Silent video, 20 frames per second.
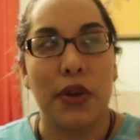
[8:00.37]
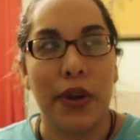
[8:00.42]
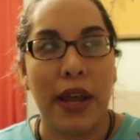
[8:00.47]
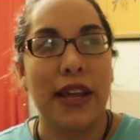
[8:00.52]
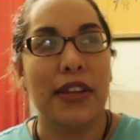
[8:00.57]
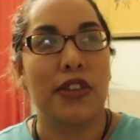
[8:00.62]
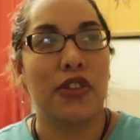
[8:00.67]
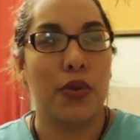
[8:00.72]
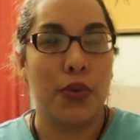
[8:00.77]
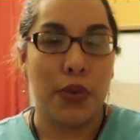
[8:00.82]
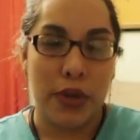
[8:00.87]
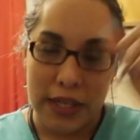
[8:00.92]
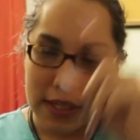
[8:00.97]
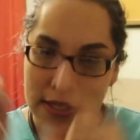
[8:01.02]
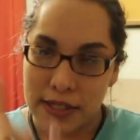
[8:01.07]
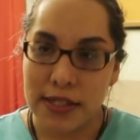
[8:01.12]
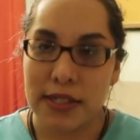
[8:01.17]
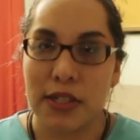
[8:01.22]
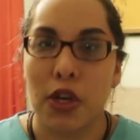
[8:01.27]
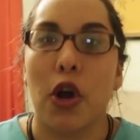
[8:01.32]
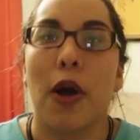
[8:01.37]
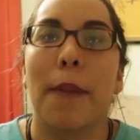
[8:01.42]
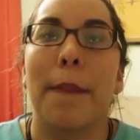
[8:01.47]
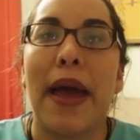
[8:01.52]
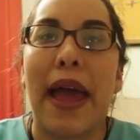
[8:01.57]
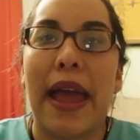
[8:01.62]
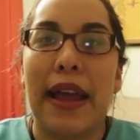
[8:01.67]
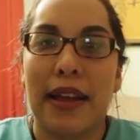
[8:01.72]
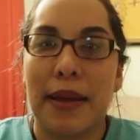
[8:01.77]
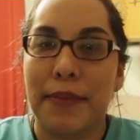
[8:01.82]
Okay, so circle
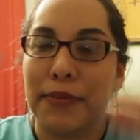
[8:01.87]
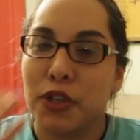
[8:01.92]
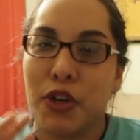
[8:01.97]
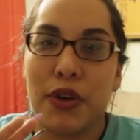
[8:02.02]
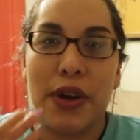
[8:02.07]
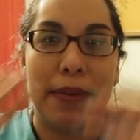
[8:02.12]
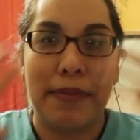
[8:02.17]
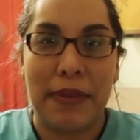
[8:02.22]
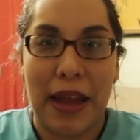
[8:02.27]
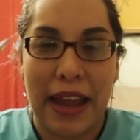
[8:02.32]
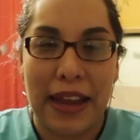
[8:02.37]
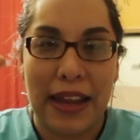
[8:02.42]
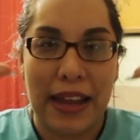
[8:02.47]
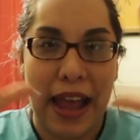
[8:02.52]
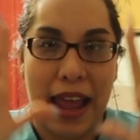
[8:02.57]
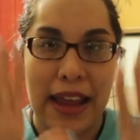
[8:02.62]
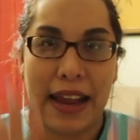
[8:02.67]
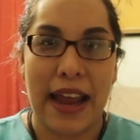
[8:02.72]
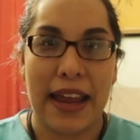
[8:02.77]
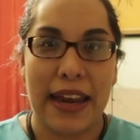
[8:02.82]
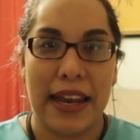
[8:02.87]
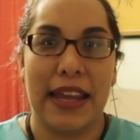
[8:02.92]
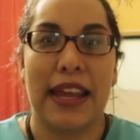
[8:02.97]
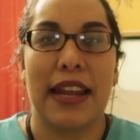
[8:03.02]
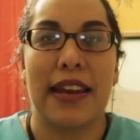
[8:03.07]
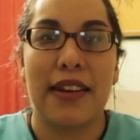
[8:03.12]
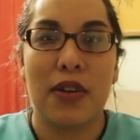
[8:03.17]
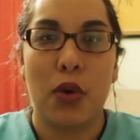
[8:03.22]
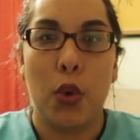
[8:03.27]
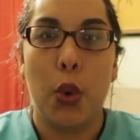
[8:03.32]
back. I'm sorry, I'm, I, I kind of
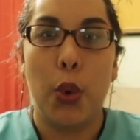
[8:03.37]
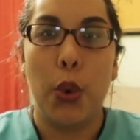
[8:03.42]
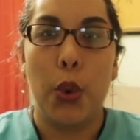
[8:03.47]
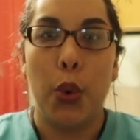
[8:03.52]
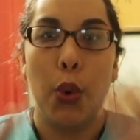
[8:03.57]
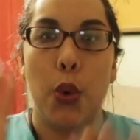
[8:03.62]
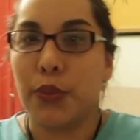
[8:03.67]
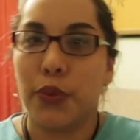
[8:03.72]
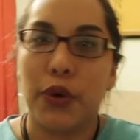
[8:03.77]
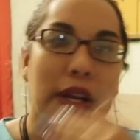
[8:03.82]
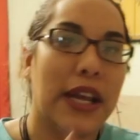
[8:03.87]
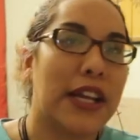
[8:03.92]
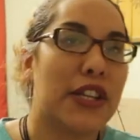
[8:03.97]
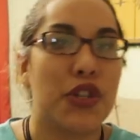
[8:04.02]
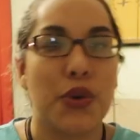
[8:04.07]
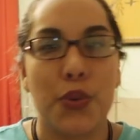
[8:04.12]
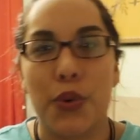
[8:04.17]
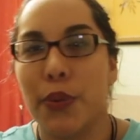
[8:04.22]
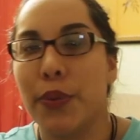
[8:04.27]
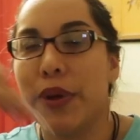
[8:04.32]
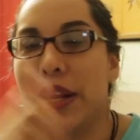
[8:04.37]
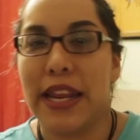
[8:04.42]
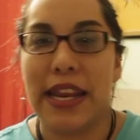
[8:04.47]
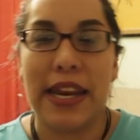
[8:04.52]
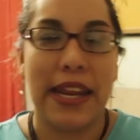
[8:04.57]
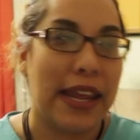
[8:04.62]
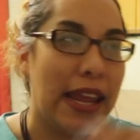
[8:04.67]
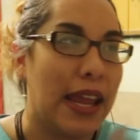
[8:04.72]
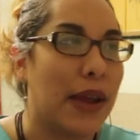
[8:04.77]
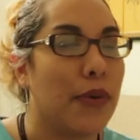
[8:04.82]
get, we'll get to where we
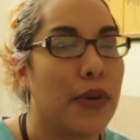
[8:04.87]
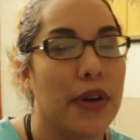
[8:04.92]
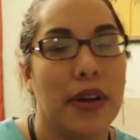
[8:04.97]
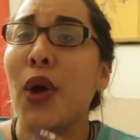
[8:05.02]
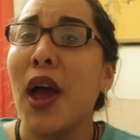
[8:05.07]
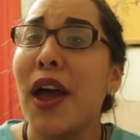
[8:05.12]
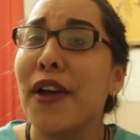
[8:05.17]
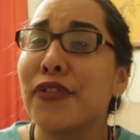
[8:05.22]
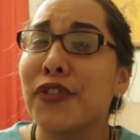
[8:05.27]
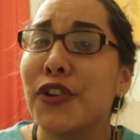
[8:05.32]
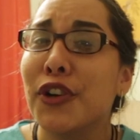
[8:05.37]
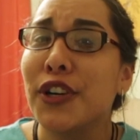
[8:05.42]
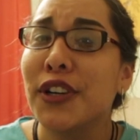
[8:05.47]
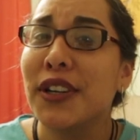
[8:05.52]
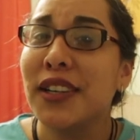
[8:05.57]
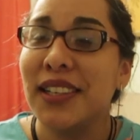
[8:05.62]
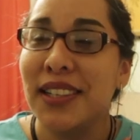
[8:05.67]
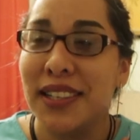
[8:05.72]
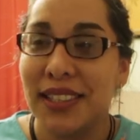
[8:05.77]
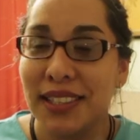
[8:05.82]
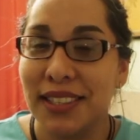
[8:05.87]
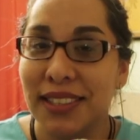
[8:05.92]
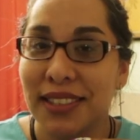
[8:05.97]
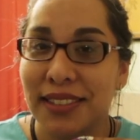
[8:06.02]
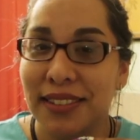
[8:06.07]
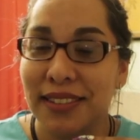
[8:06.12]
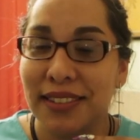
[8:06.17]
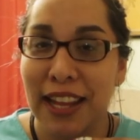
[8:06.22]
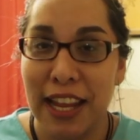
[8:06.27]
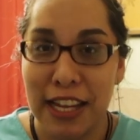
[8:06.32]
need to get. So after
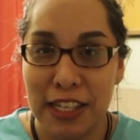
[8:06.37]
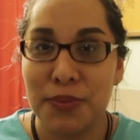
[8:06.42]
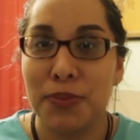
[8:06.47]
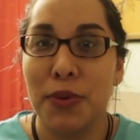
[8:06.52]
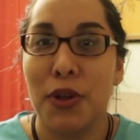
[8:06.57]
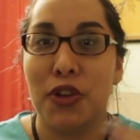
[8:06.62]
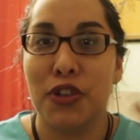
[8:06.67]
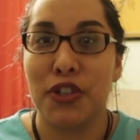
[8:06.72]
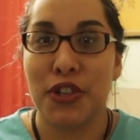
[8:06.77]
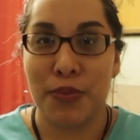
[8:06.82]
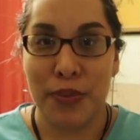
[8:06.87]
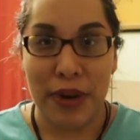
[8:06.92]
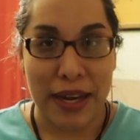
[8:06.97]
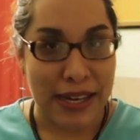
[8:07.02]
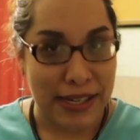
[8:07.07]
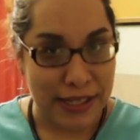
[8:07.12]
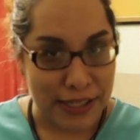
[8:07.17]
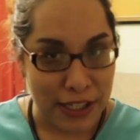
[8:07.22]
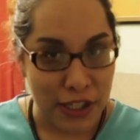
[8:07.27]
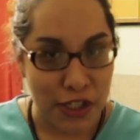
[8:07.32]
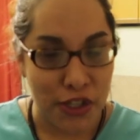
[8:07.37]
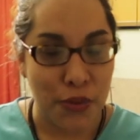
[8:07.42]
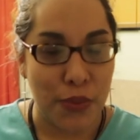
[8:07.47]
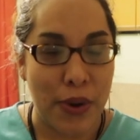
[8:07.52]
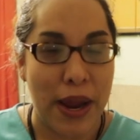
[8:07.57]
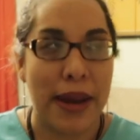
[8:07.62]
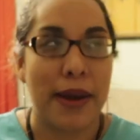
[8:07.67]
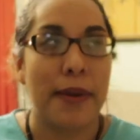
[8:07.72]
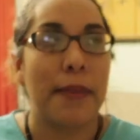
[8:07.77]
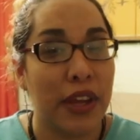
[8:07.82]
the explosion, right? He sees the
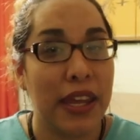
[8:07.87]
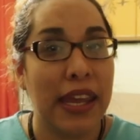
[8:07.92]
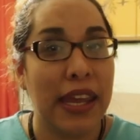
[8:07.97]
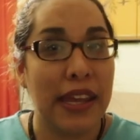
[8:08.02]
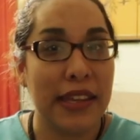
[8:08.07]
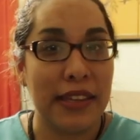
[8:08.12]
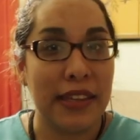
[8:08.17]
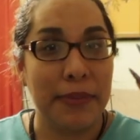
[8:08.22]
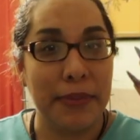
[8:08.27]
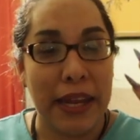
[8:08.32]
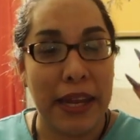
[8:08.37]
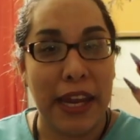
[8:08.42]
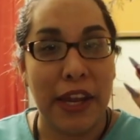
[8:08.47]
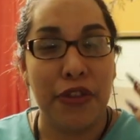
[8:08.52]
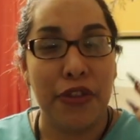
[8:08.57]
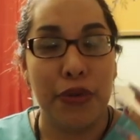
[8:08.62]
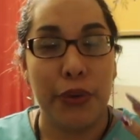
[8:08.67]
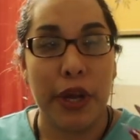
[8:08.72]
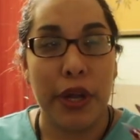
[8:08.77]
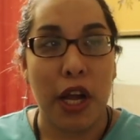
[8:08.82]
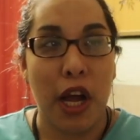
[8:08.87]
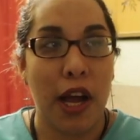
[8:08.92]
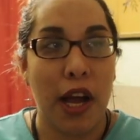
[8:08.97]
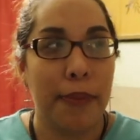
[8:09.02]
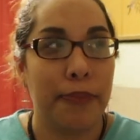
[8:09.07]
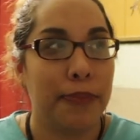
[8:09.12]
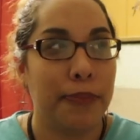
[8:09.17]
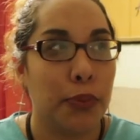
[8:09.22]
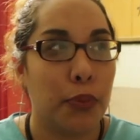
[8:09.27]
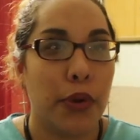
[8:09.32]
red. He ends up taking three
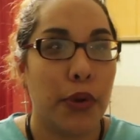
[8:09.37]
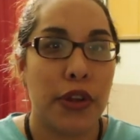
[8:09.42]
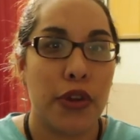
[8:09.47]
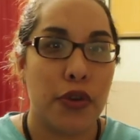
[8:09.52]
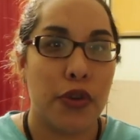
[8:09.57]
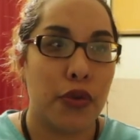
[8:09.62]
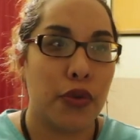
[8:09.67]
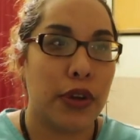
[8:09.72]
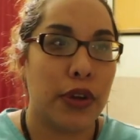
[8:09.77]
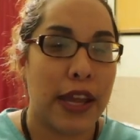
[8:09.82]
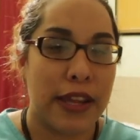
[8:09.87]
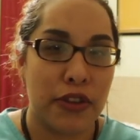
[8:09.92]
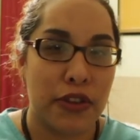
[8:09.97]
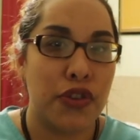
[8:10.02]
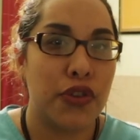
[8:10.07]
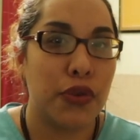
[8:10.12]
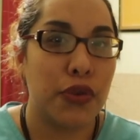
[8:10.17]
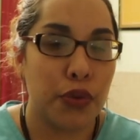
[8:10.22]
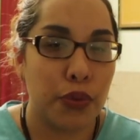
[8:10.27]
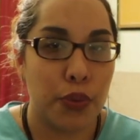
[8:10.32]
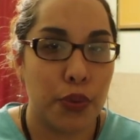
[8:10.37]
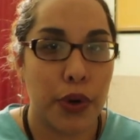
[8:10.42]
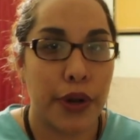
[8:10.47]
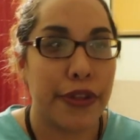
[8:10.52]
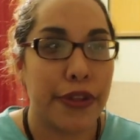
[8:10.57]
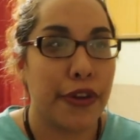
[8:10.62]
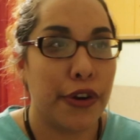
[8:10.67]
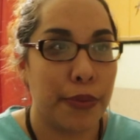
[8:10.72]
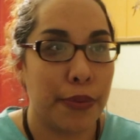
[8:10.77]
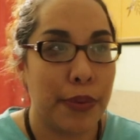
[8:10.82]
cops. When you get to
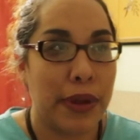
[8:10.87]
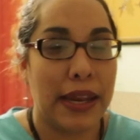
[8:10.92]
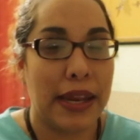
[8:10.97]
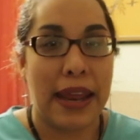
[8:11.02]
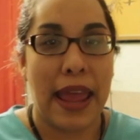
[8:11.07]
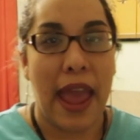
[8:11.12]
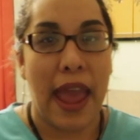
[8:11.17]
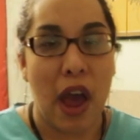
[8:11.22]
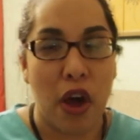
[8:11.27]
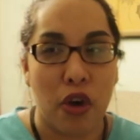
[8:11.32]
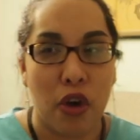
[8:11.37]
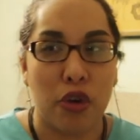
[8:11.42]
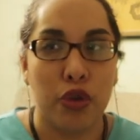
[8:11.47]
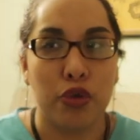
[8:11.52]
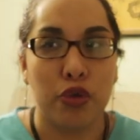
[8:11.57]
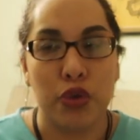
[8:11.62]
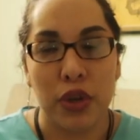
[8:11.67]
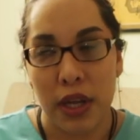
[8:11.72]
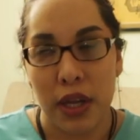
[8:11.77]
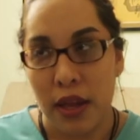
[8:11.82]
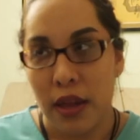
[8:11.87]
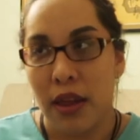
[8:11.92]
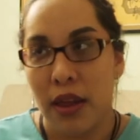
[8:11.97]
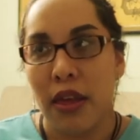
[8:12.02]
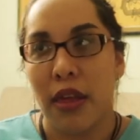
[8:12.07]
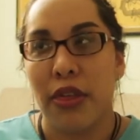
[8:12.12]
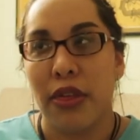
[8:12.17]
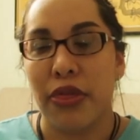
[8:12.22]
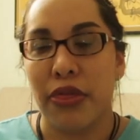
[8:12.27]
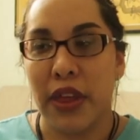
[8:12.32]
where they're being held,
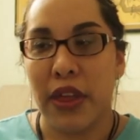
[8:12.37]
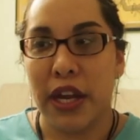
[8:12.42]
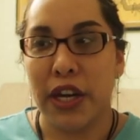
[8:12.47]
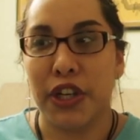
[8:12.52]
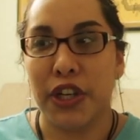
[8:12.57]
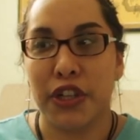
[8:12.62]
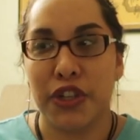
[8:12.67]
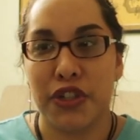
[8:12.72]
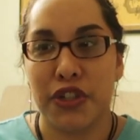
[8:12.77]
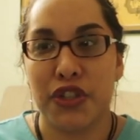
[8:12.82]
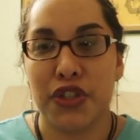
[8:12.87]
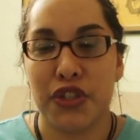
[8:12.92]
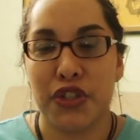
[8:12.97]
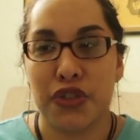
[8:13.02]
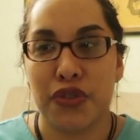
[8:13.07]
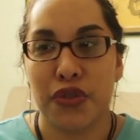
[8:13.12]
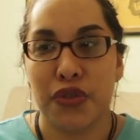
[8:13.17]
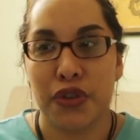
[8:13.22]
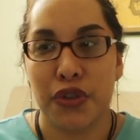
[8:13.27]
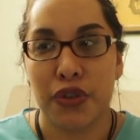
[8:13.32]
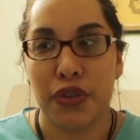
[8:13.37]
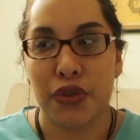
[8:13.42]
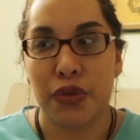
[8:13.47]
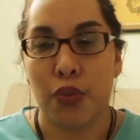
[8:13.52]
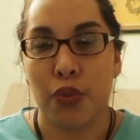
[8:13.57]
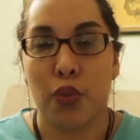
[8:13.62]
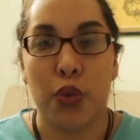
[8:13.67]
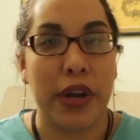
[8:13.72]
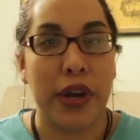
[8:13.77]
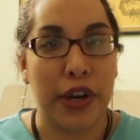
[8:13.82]
there's
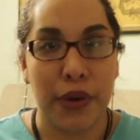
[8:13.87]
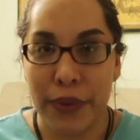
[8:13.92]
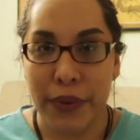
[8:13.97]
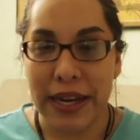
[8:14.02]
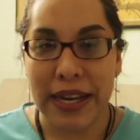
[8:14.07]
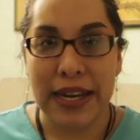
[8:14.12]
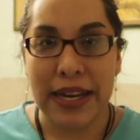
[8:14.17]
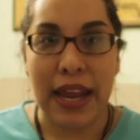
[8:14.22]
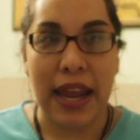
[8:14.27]
one already